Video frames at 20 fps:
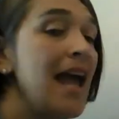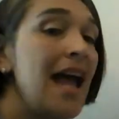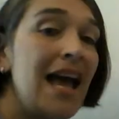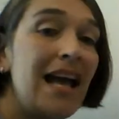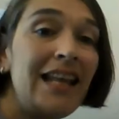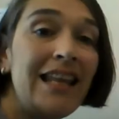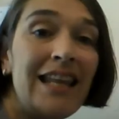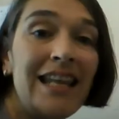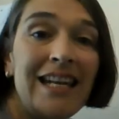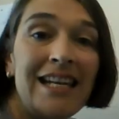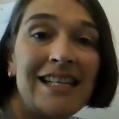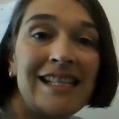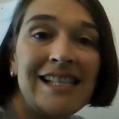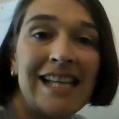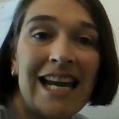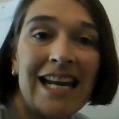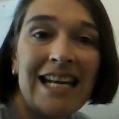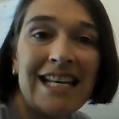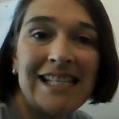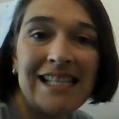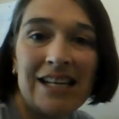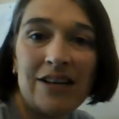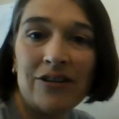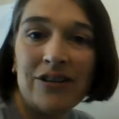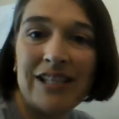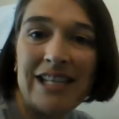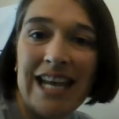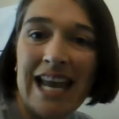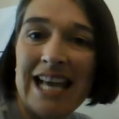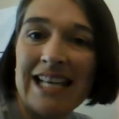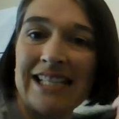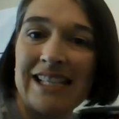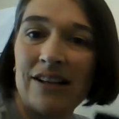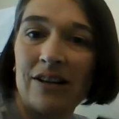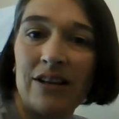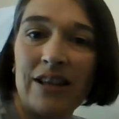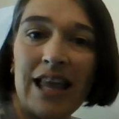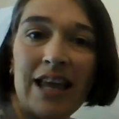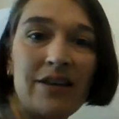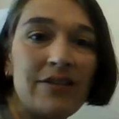And then inside his ears, he has
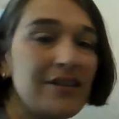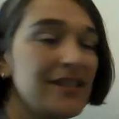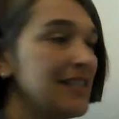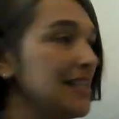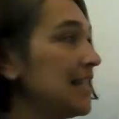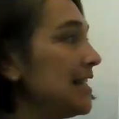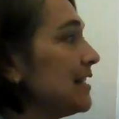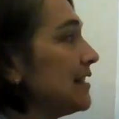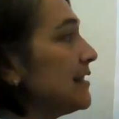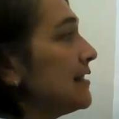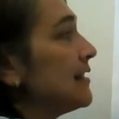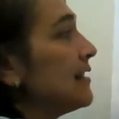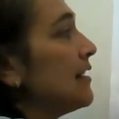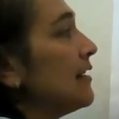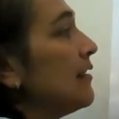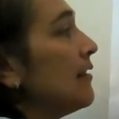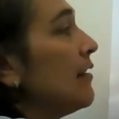little letter C's.